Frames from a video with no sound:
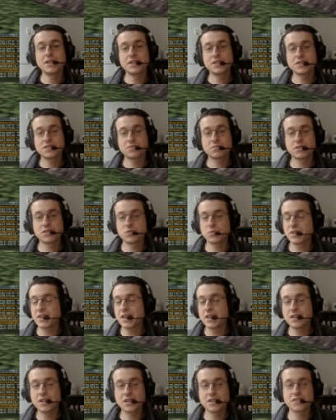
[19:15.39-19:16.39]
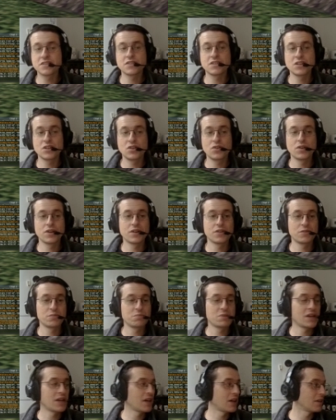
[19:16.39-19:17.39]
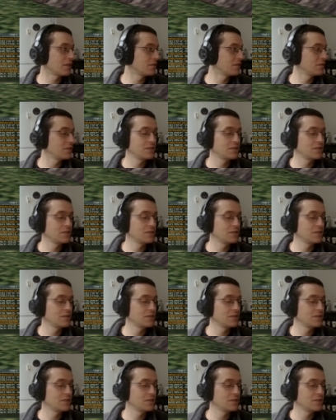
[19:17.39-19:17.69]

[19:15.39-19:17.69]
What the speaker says: It's because we cannot slow our own pet.